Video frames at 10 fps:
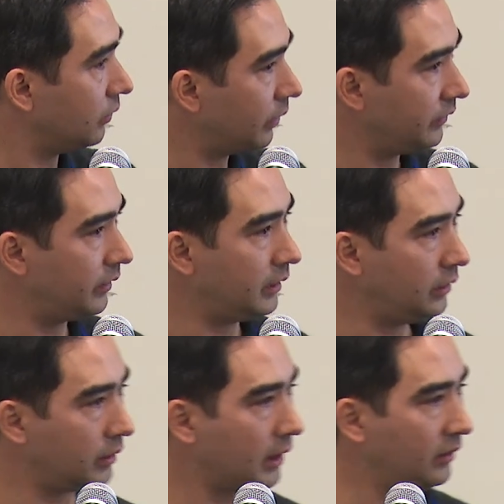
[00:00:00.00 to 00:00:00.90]
what we see in
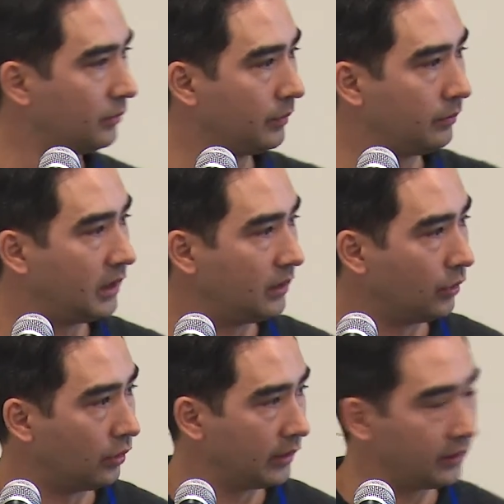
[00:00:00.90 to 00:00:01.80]
the UK is many
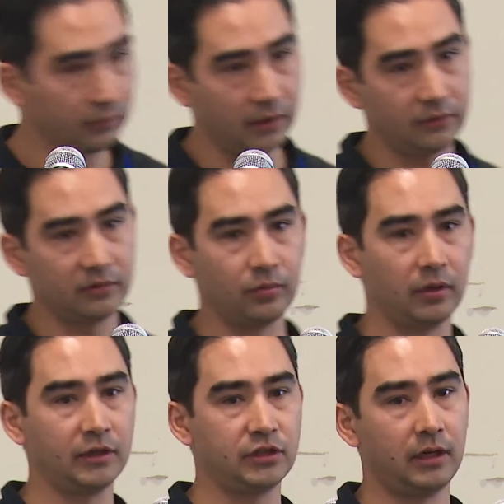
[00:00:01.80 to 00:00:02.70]
more integrated
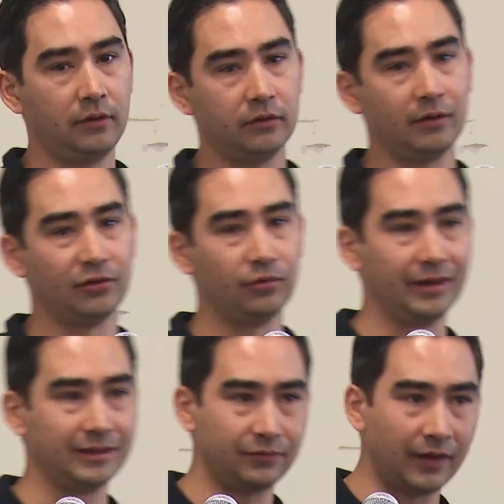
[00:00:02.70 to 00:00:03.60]
supply chains, so there's
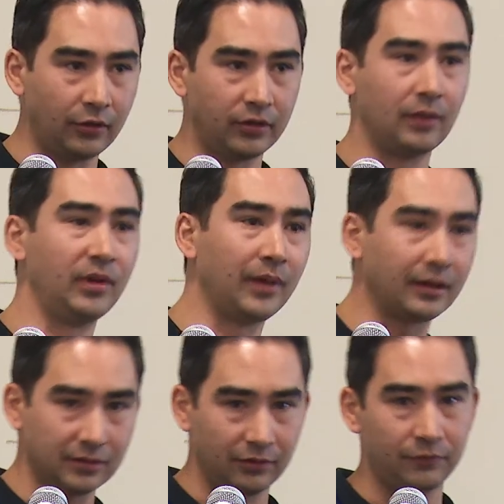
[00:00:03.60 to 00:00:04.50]
really value coming back
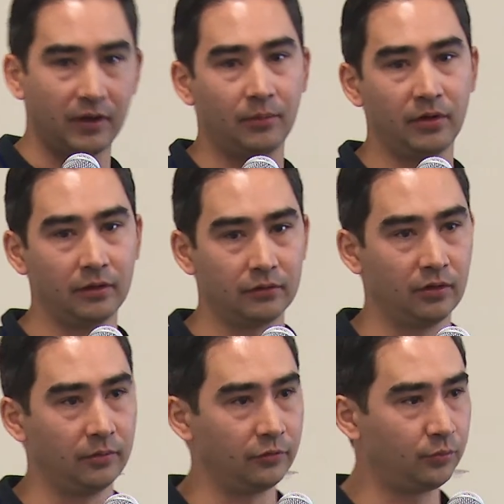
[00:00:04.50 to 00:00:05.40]
to the farmer in
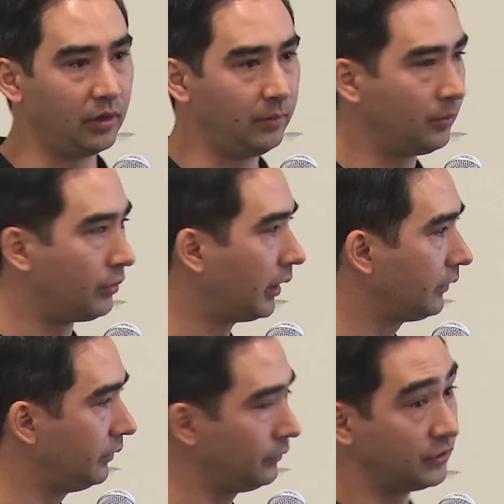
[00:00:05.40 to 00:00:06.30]
terms of premium
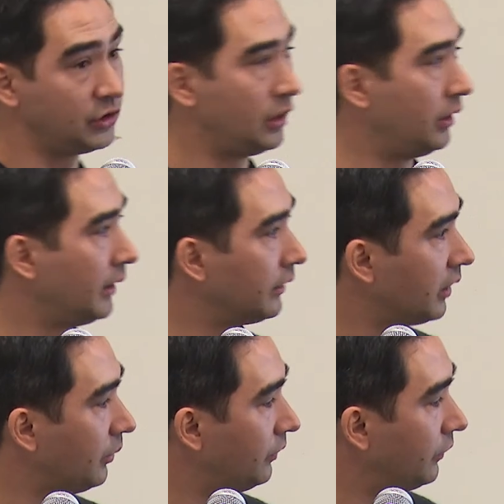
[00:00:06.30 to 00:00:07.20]
prices for sharing that
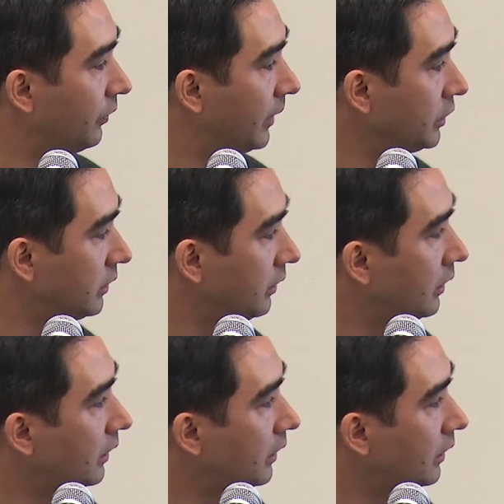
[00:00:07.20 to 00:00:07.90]
type of information.